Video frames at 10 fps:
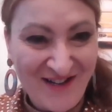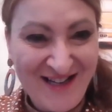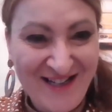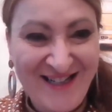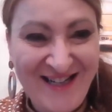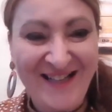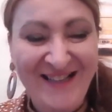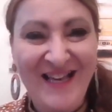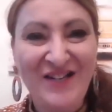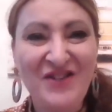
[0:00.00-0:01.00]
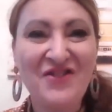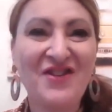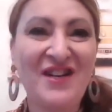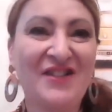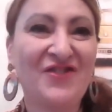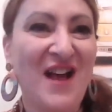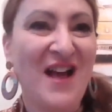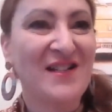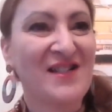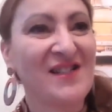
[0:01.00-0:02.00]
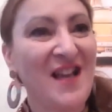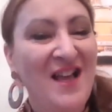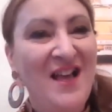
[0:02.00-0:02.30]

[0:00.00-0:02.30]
right? That usually attracts